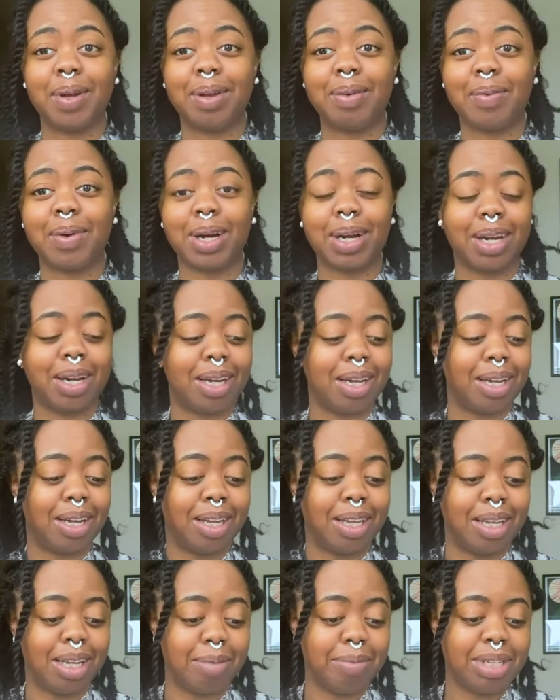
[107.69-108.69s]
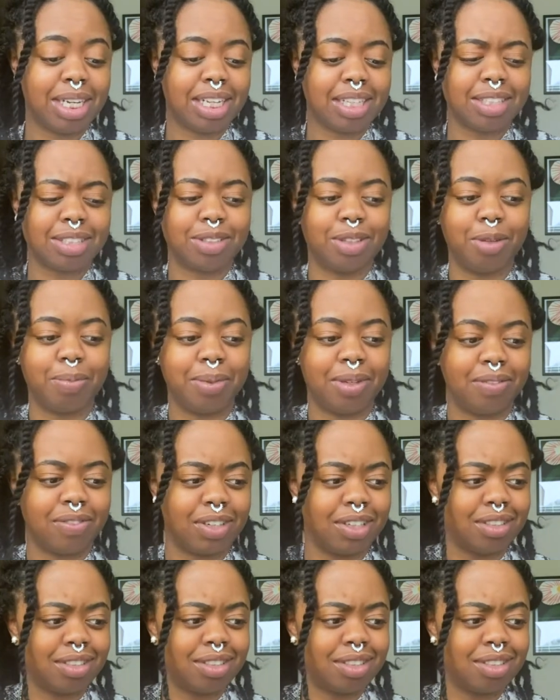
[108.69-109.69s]
let me cut this open
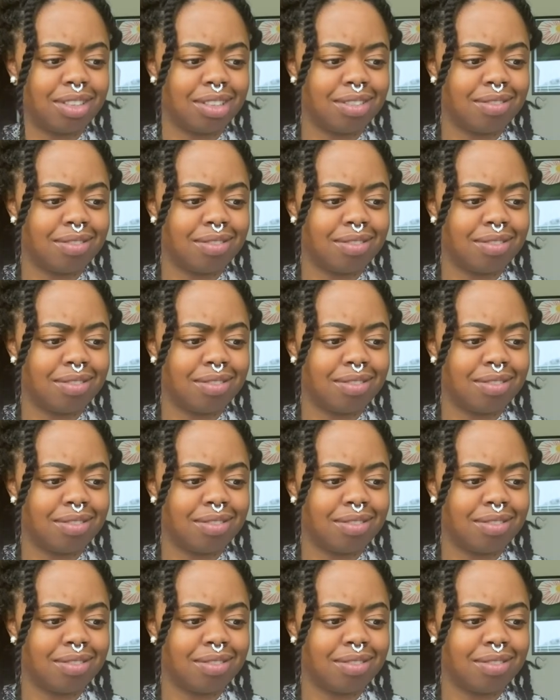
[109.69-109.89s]
first.